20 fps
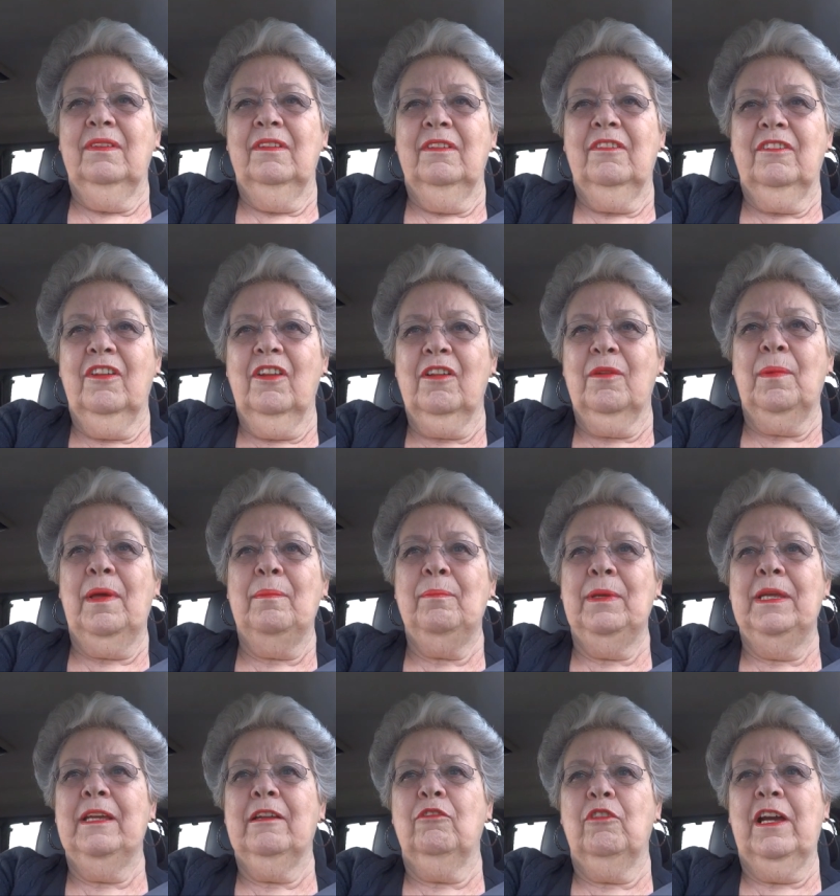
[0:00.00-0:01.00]
It's not about
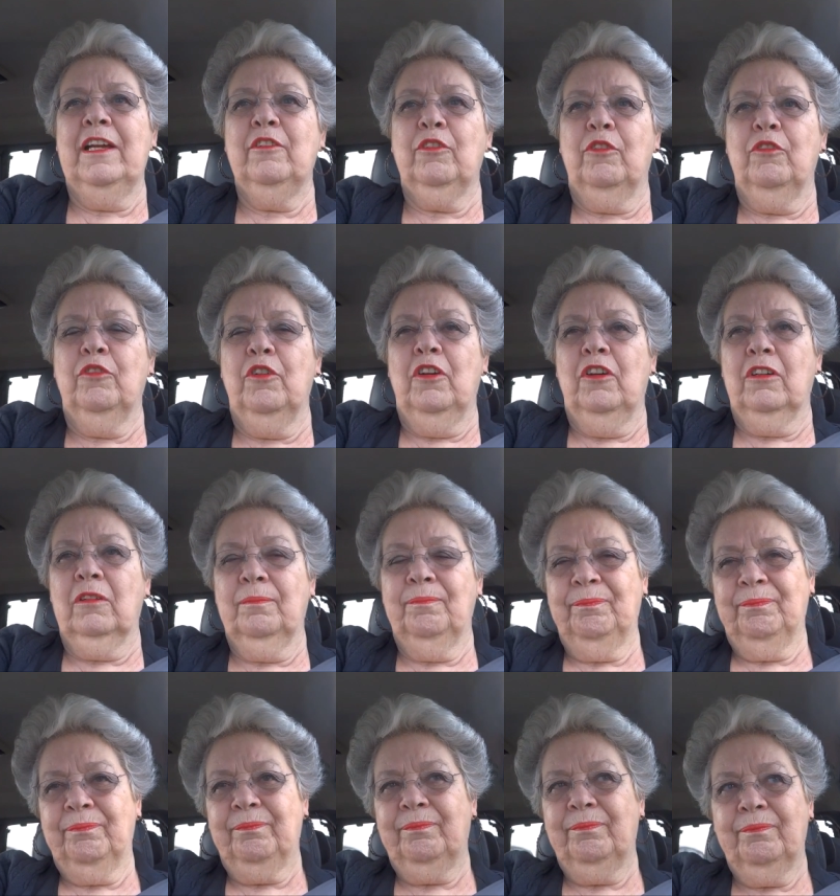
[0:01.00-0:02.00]
being right or wrong.
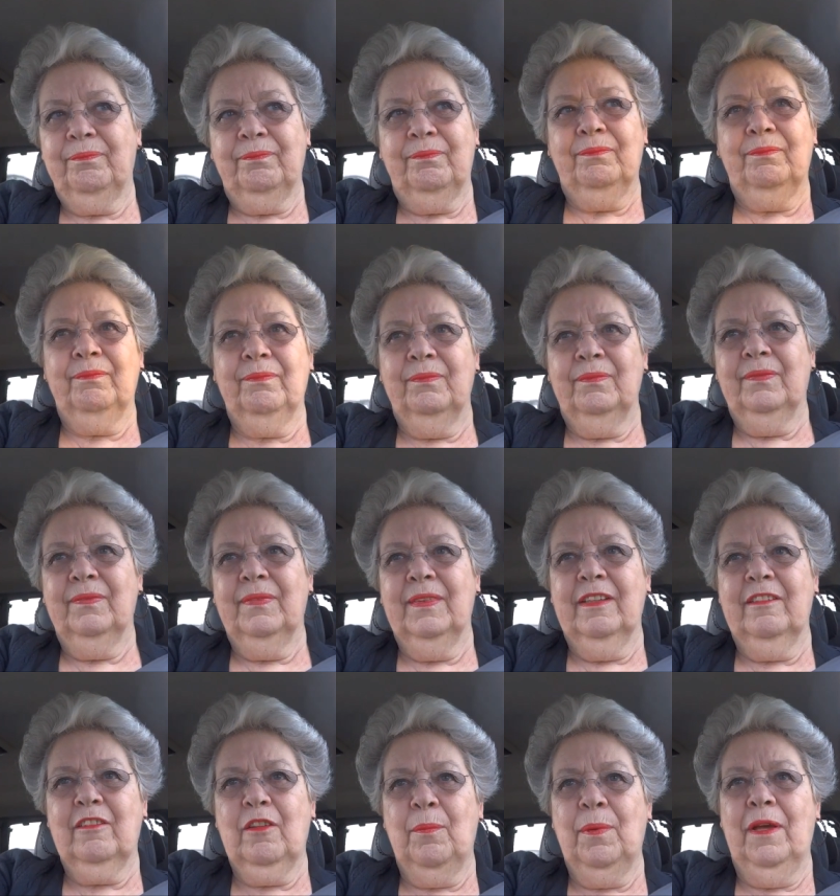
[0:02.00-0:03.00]

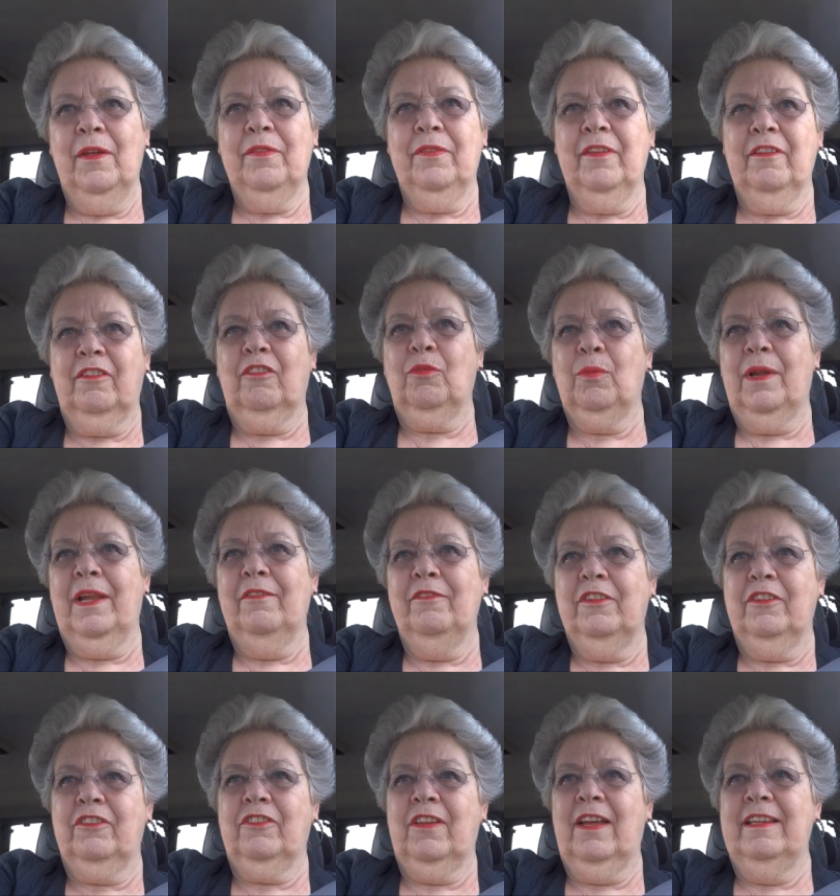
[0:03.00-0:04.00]
It's about this is what I've
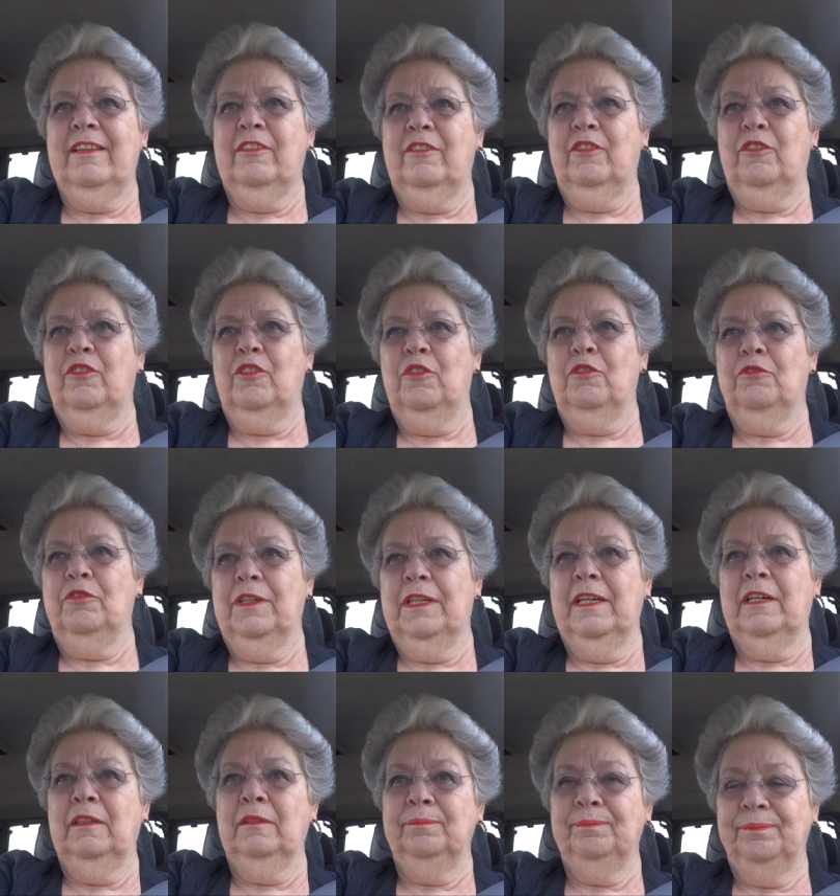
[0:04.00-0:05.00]
decided to do for
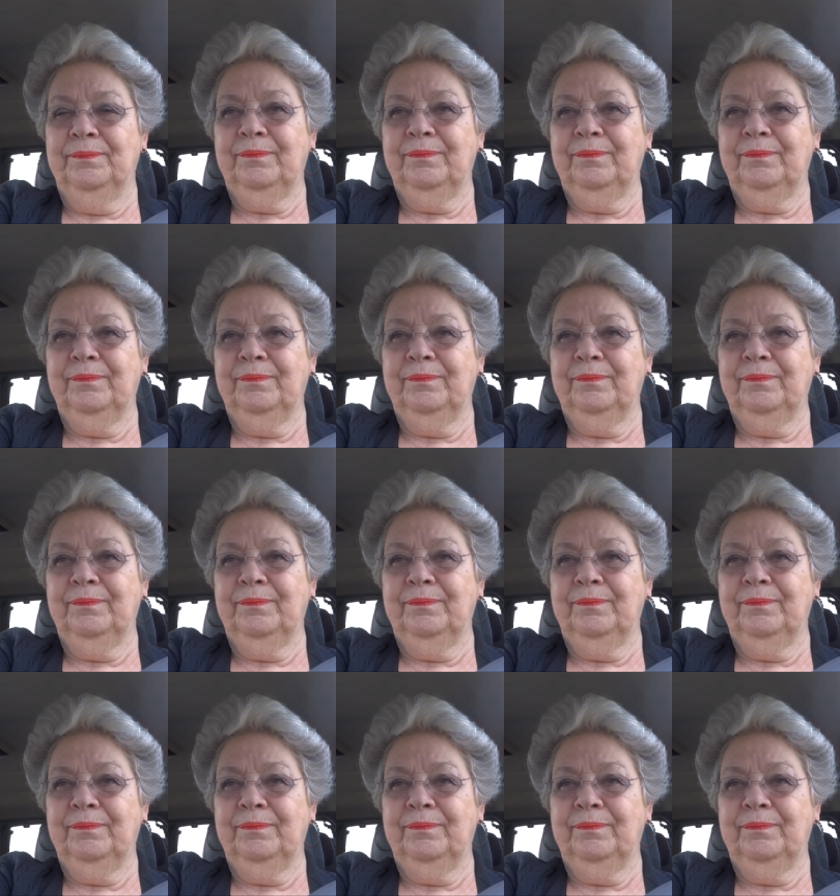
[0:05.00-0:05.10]
now.